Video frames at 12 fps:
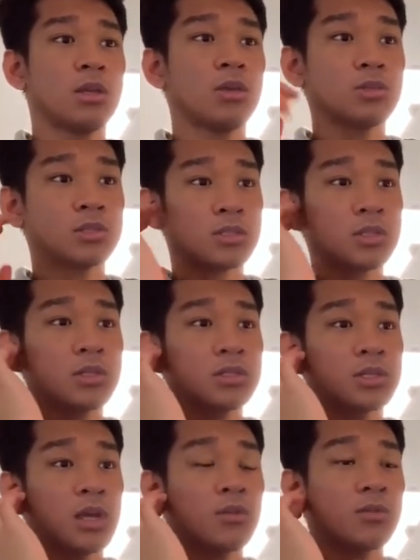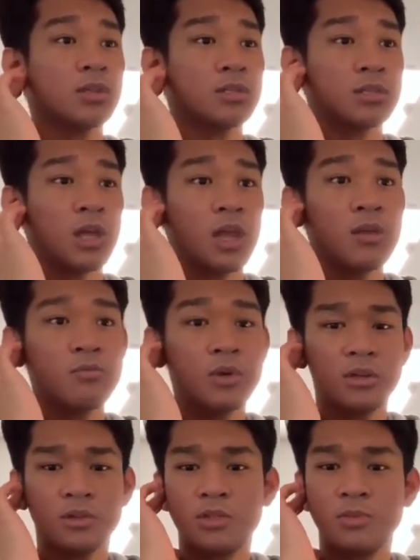still sound the same, but
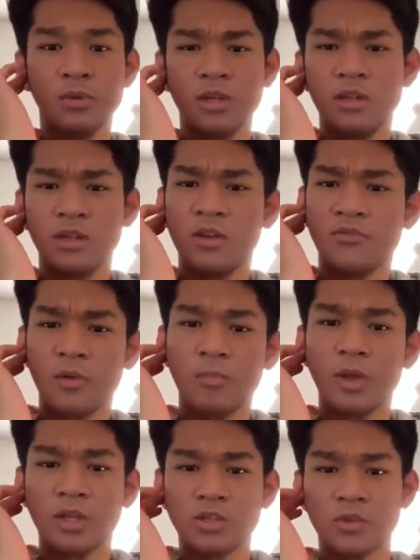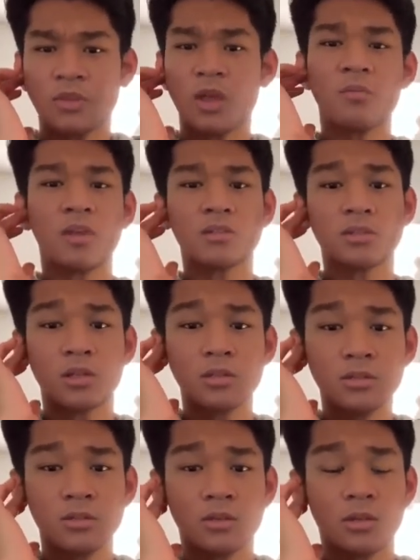it'll just be in a different pitch, if that makes
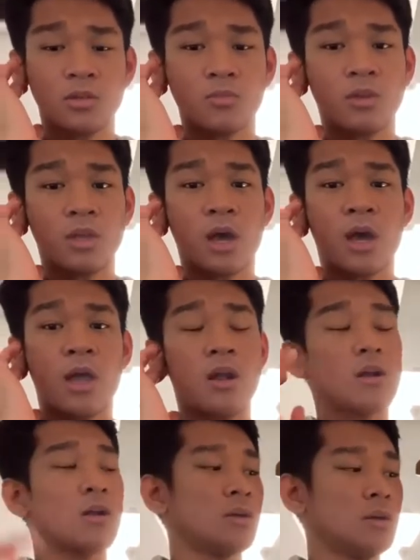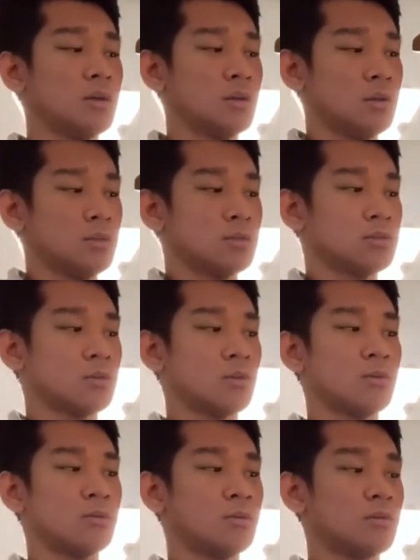sense. It'll be higher.
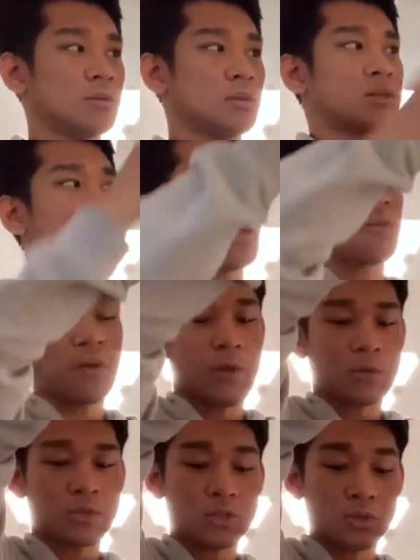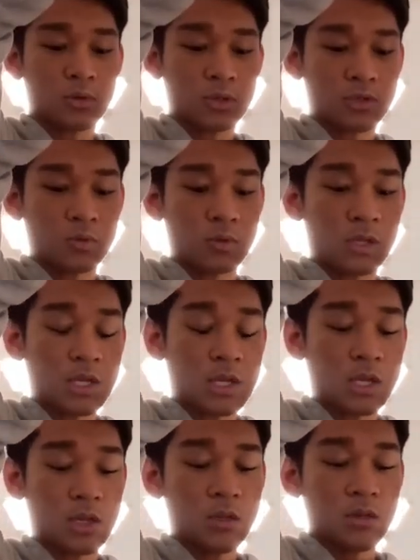So let's say if I were to tune it to an
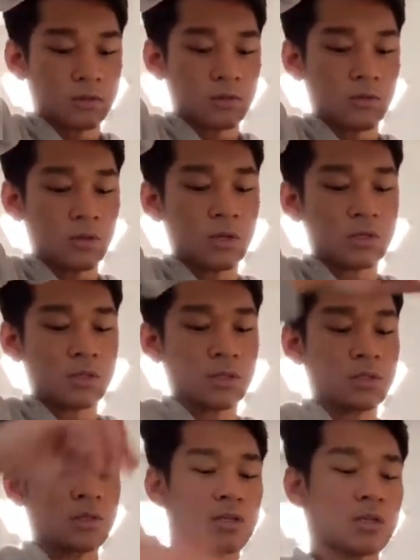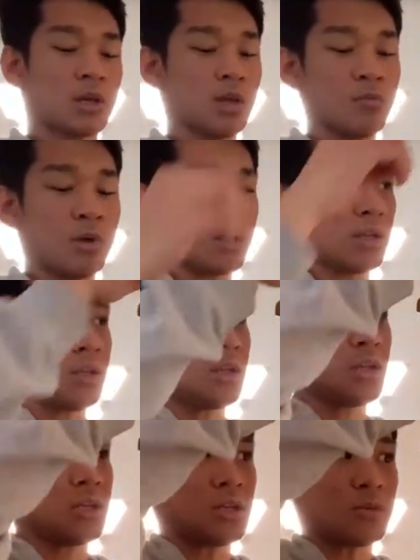E, so here's tizitta, but in
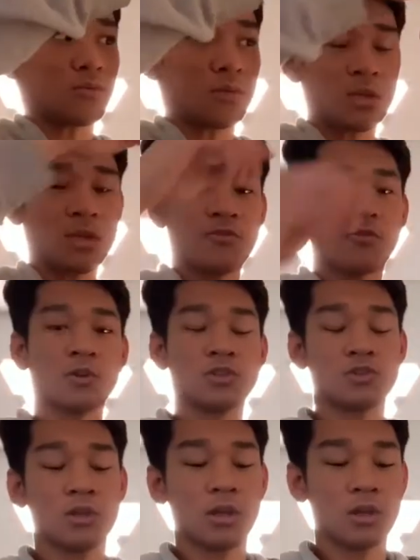E first string.